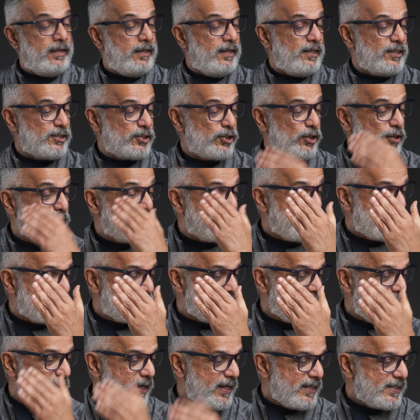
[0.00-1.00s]
So the first
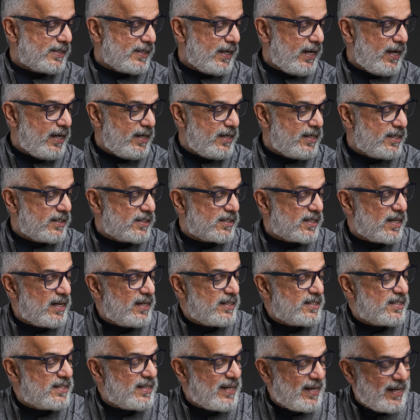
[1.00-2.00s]
one I said is
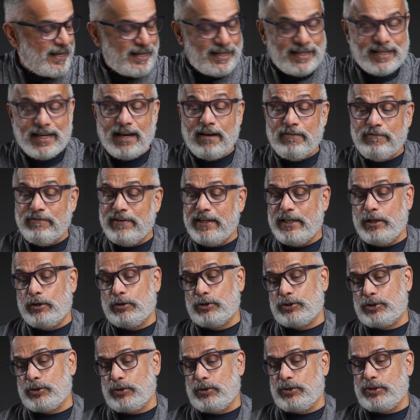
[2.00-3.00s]
10 video
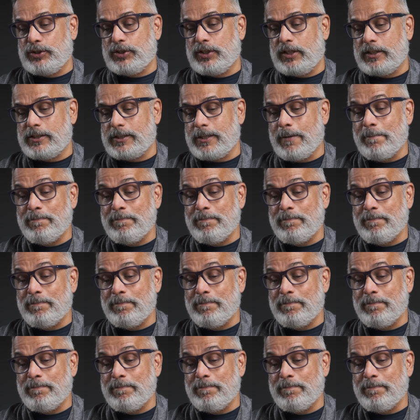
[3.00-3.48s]
sources.